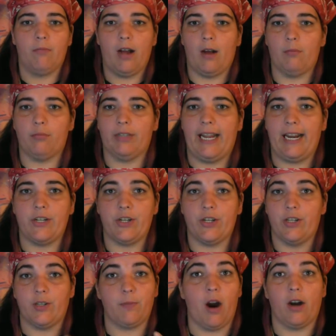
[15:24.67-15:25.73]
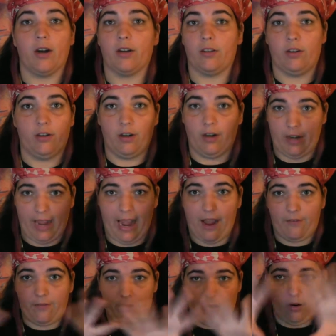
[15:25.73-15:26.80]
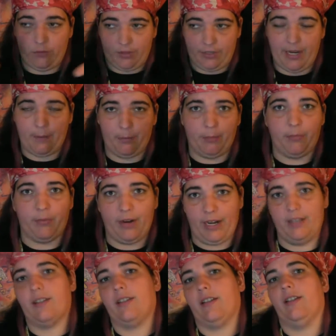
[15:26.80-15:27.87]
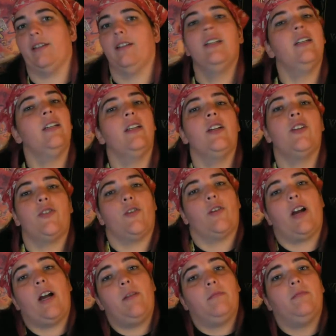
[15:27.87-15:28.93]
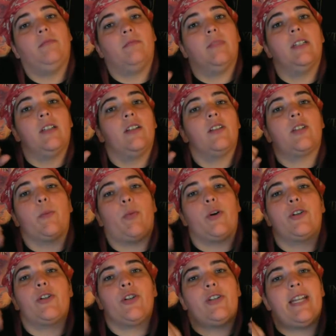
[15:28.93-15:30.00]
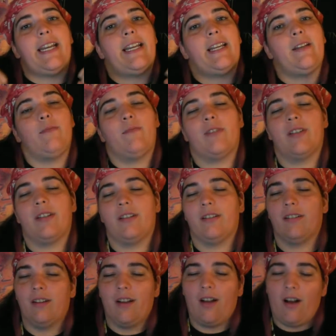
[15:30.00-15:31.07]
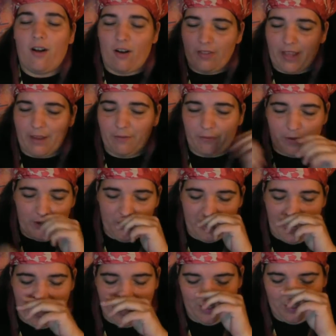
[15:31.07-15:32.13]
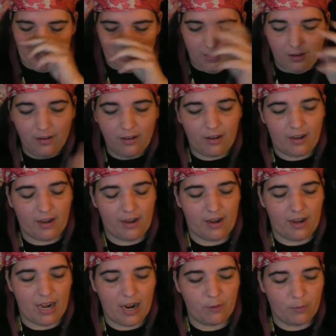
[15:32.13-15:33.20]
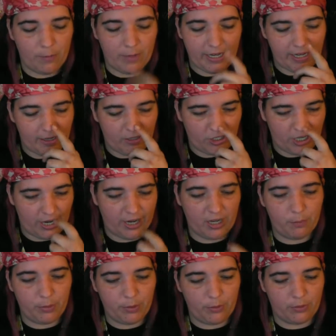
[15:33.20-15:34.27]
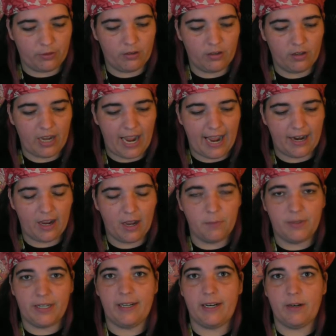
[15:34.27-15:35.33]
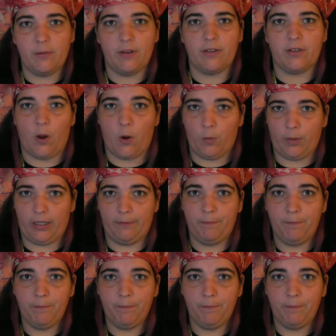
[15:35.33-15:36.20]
Blanche, and Spark. They're going to have their own separate prints, and so come support your teams and all that fun jazz. I will be sharing a booth at Hub City with Soma.